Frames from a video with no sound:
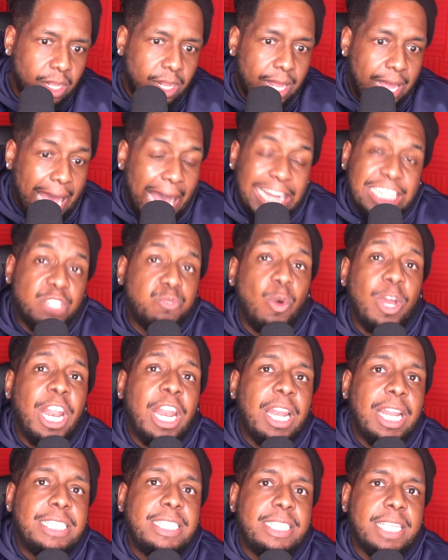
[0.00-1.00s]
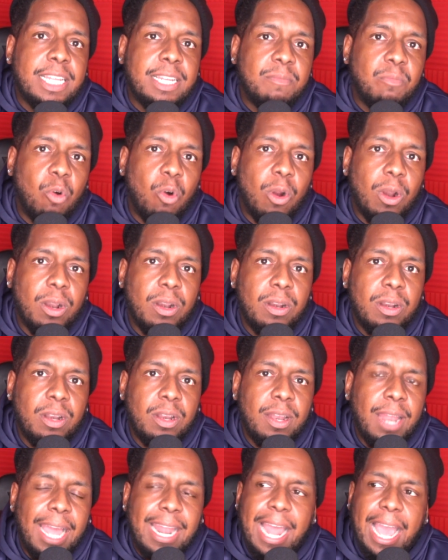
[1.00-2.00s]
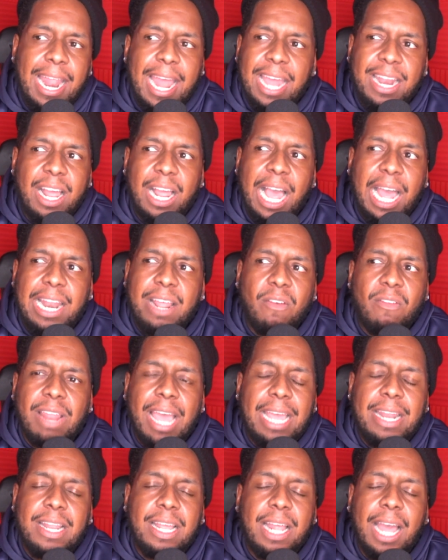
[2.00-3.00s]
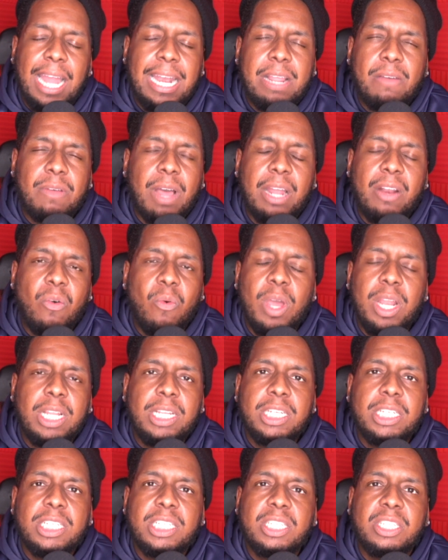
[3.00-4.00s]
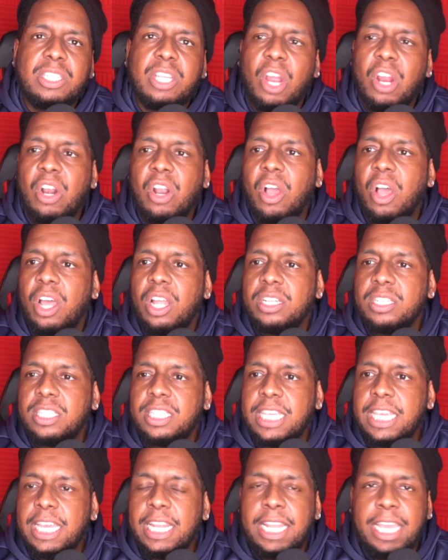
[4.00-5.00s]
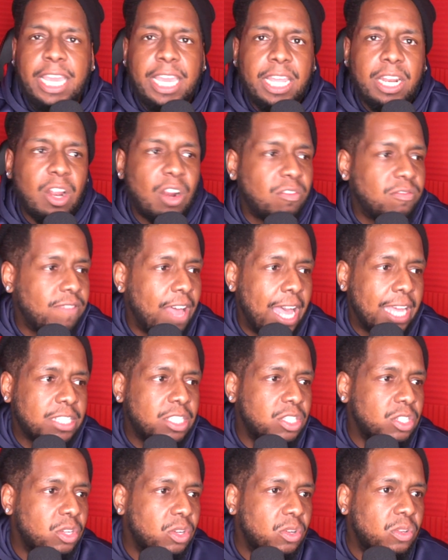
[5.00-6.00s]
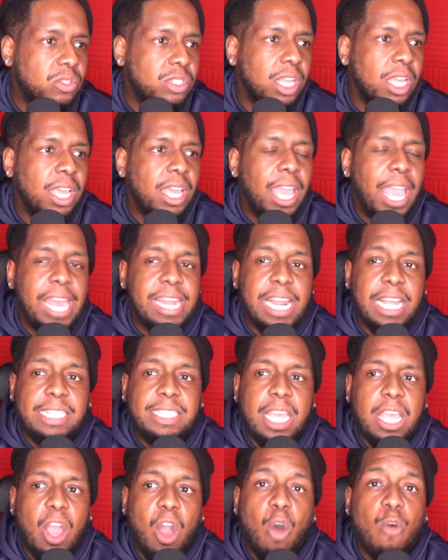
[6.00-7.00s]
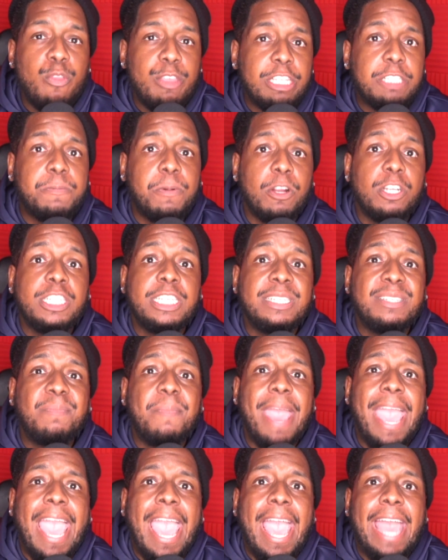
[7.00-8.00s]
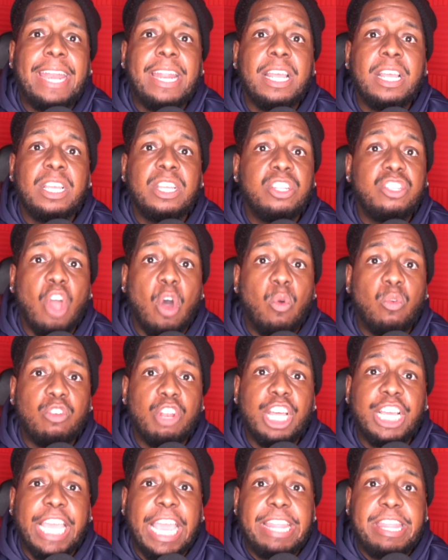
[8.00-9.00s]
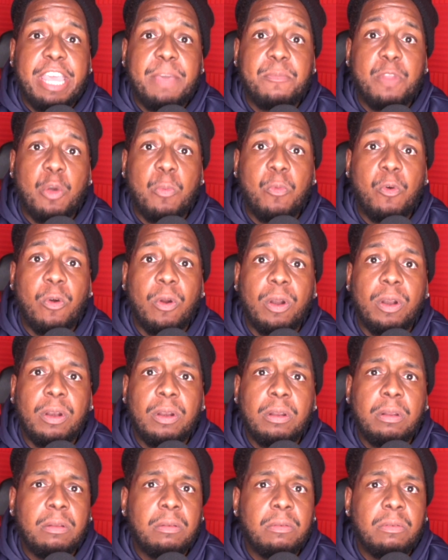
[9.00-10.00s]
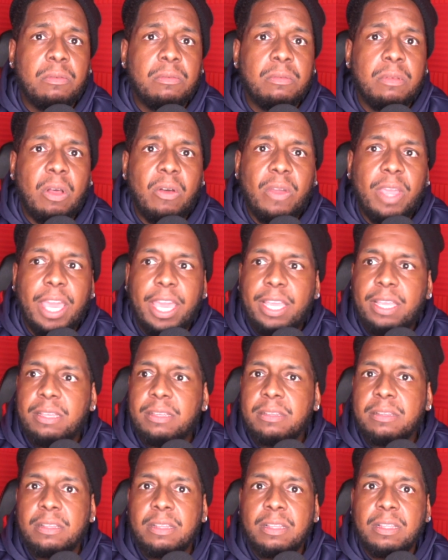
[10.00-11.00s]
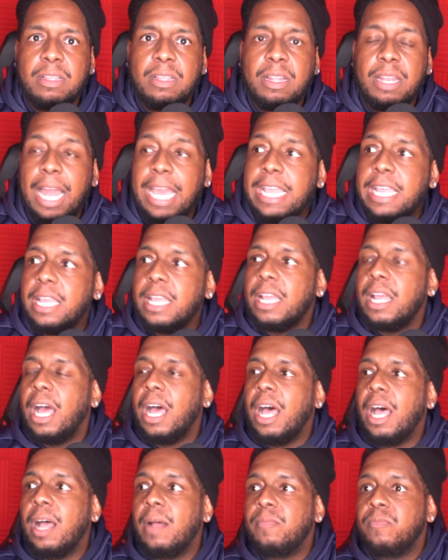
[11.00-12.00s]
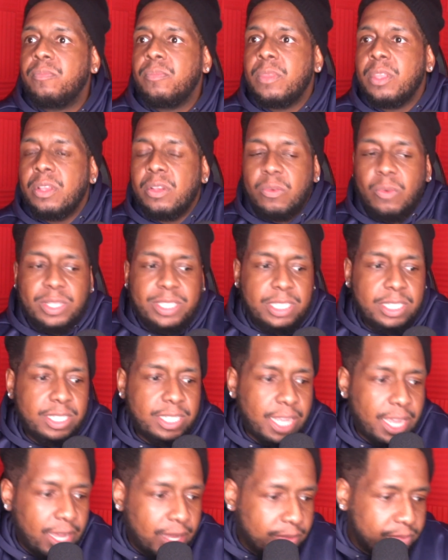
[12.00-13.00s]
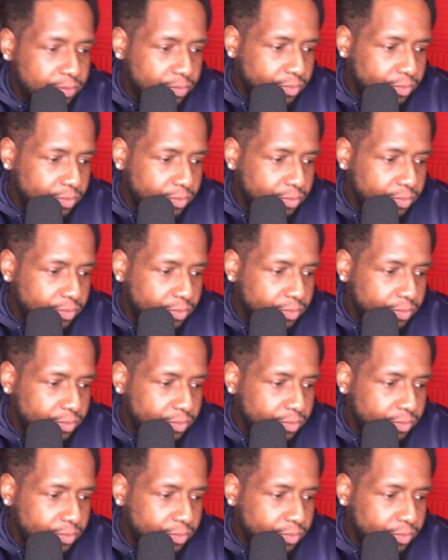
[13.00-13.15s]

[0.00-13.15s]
I just want to listen more. I don't want to just turn on CNN or Fox News and they say, this person's bad, don't look at them no more. Okay. Like, what's his name?